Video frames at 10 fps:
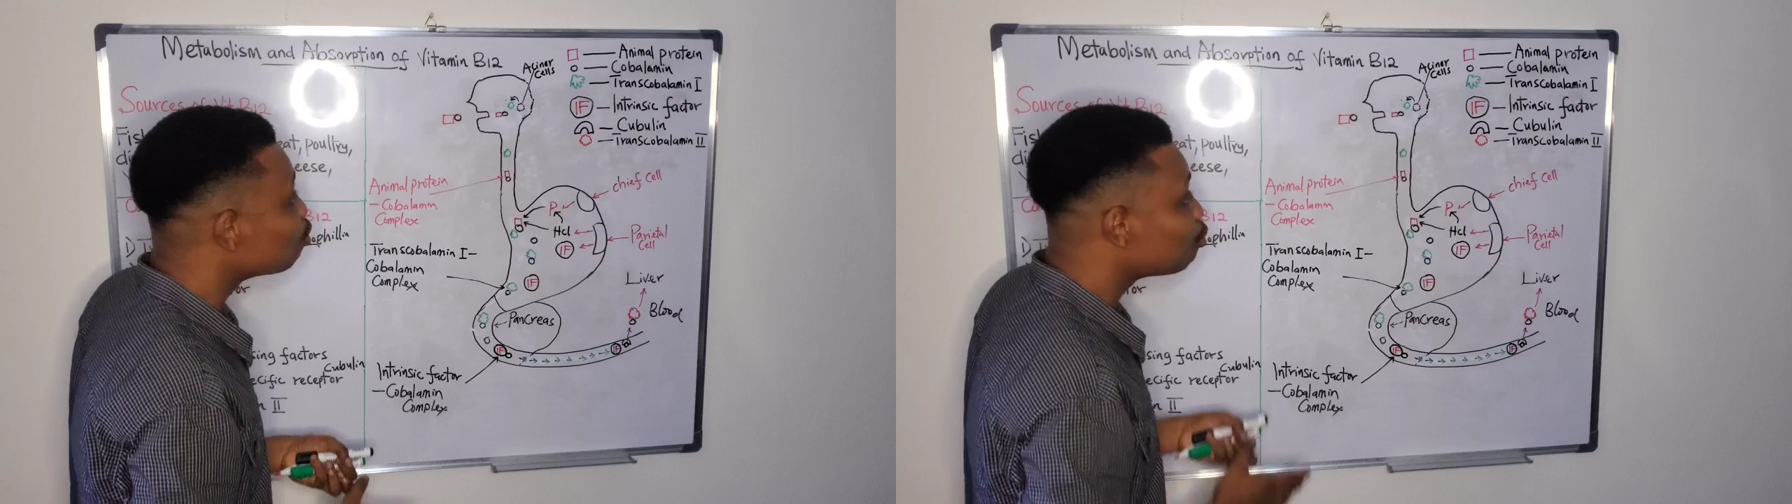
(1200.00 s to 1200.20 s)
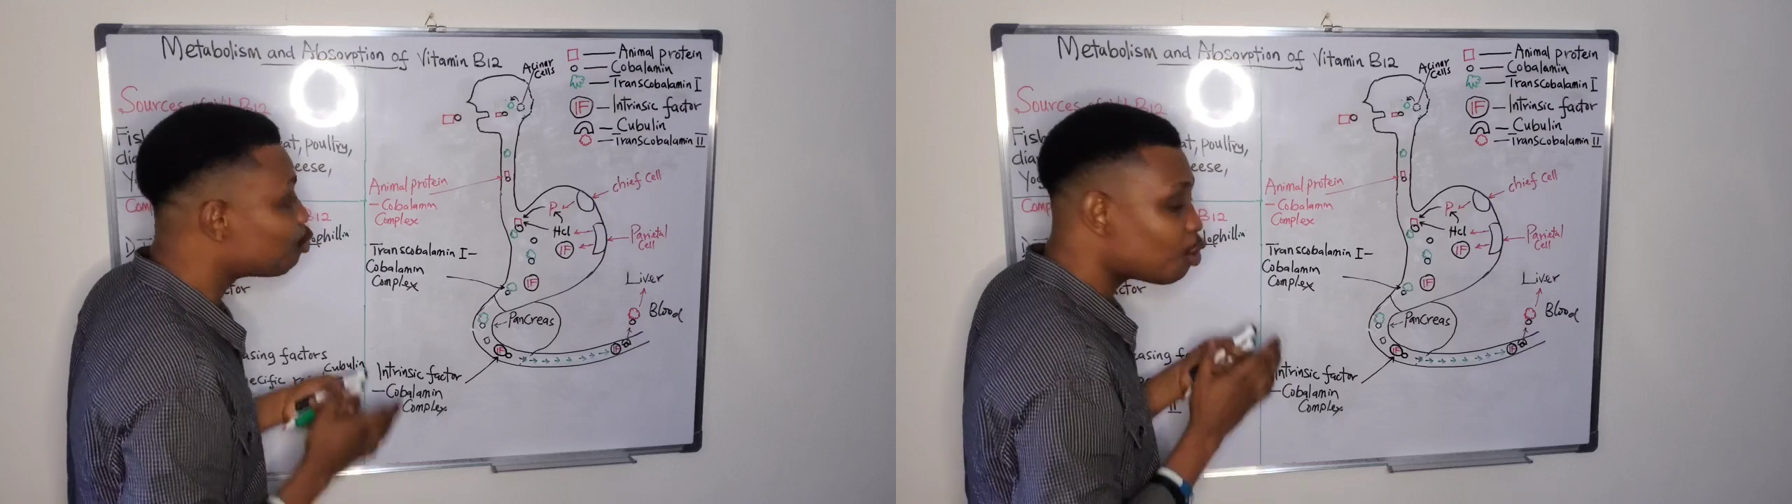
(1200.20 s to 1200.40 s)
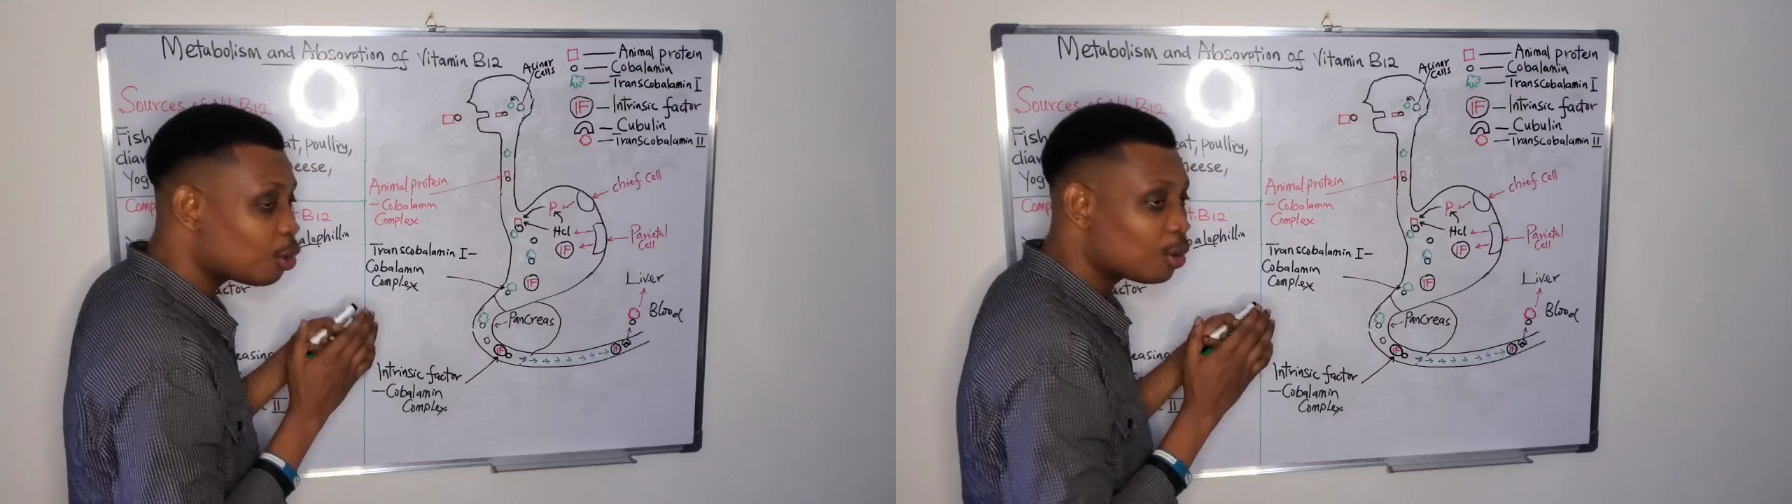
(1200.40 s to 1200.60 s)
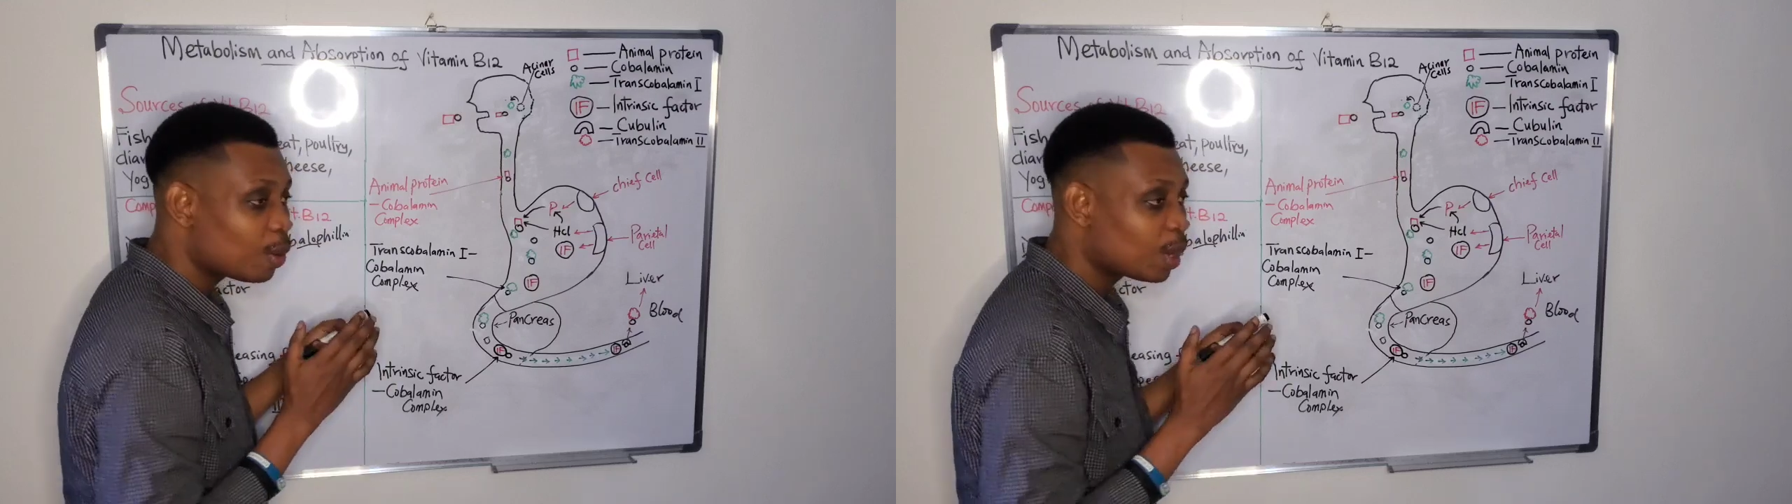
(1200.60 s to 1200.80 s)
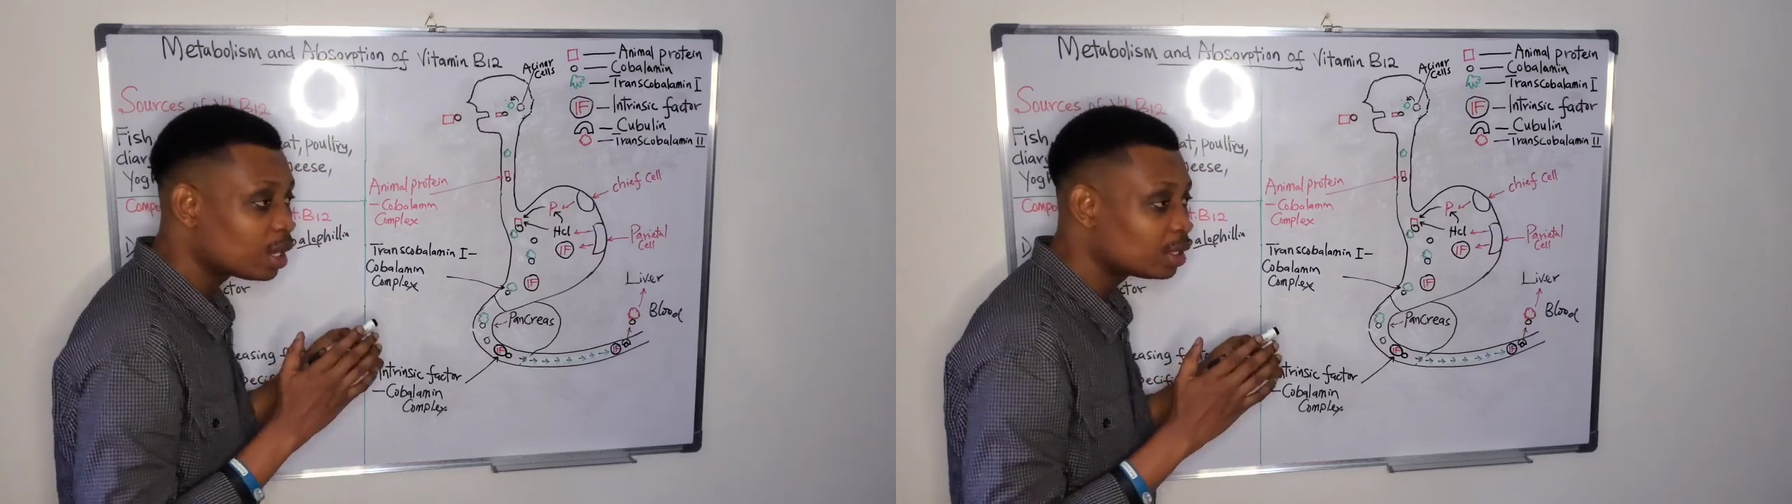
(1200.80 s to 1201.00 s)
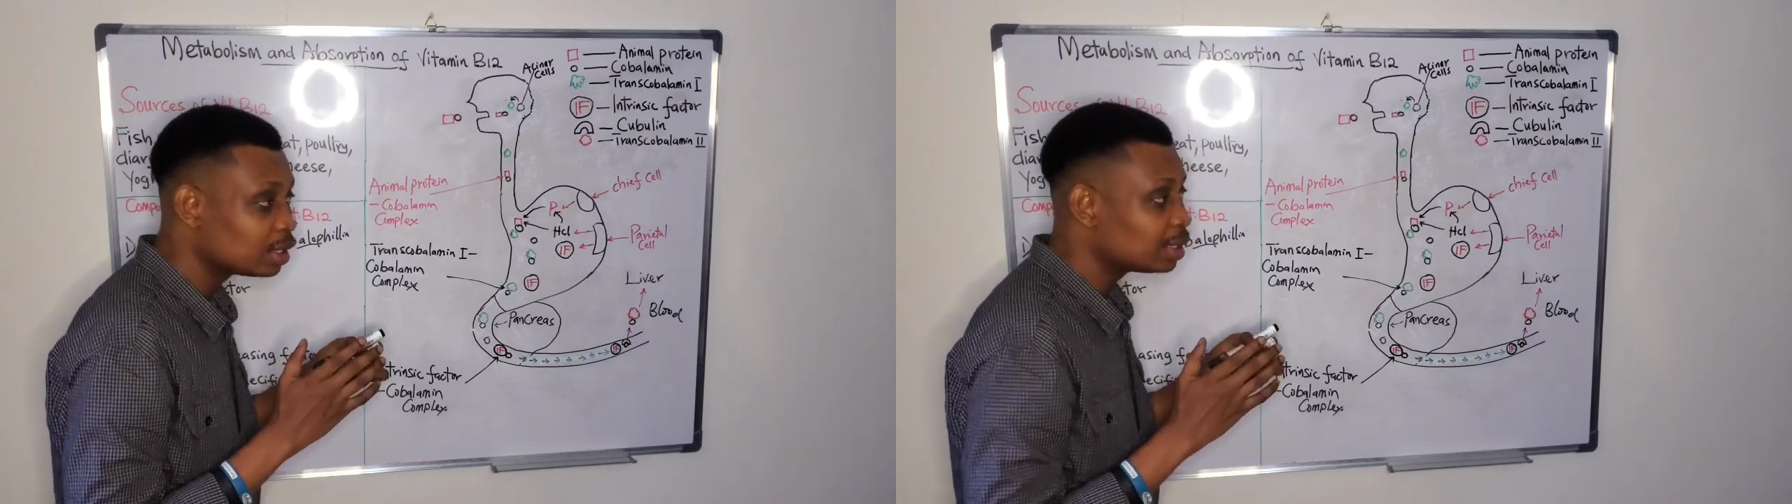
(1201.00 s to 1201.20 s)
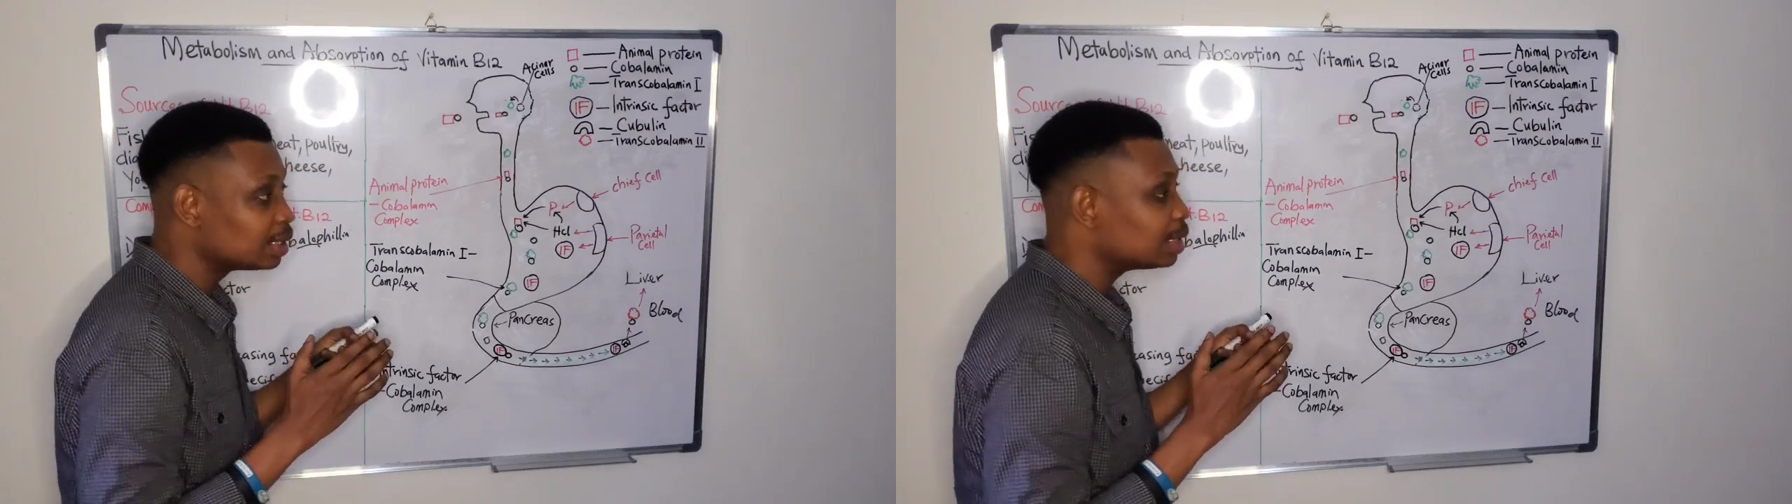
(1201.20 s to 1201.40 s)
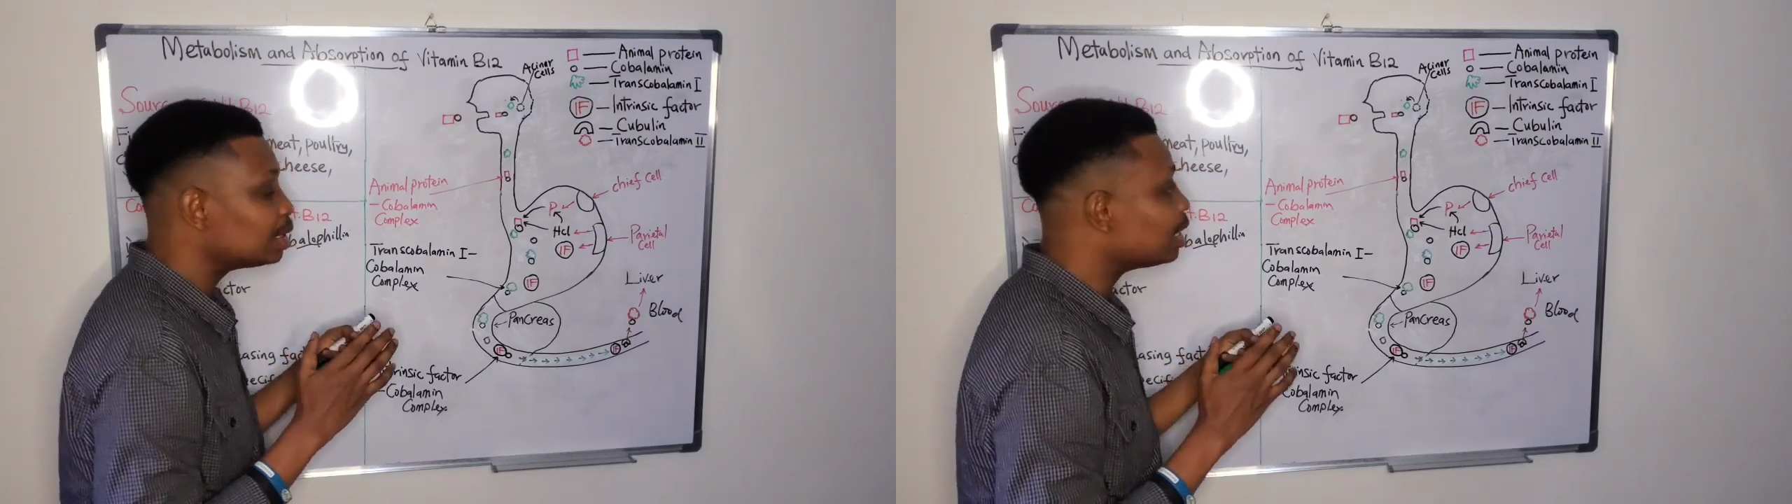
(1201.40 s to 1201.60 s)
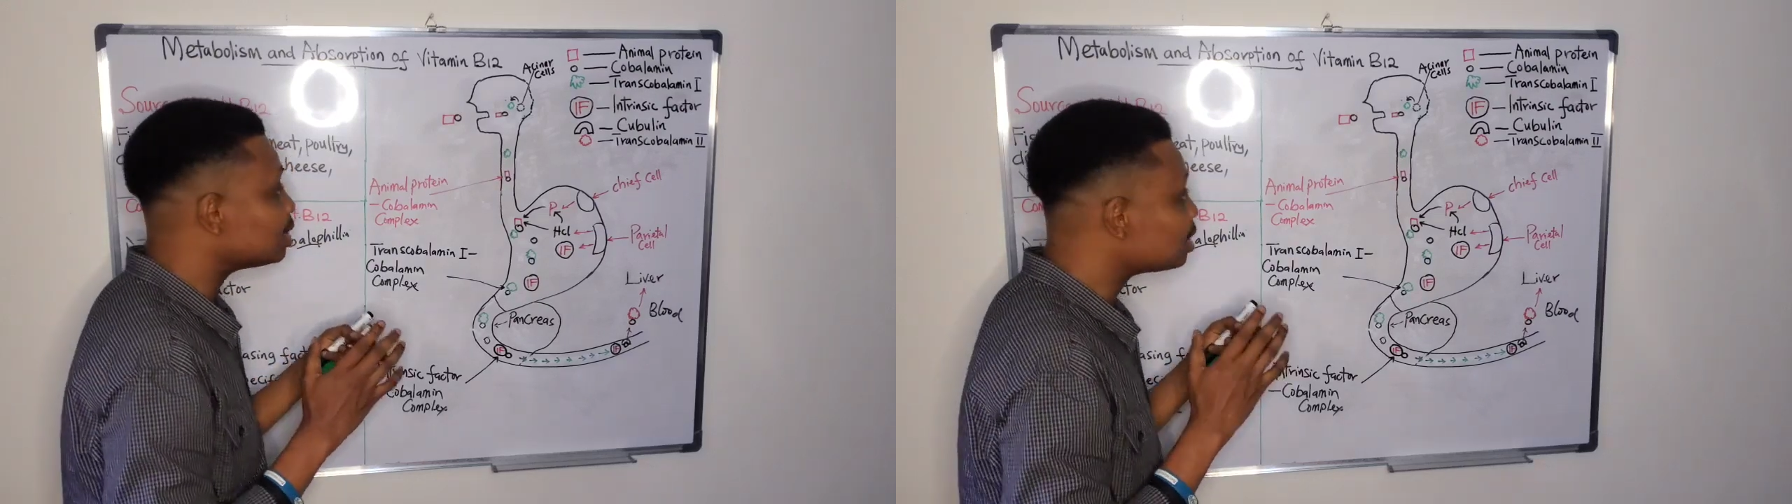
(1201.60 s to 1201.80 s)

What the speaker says: for a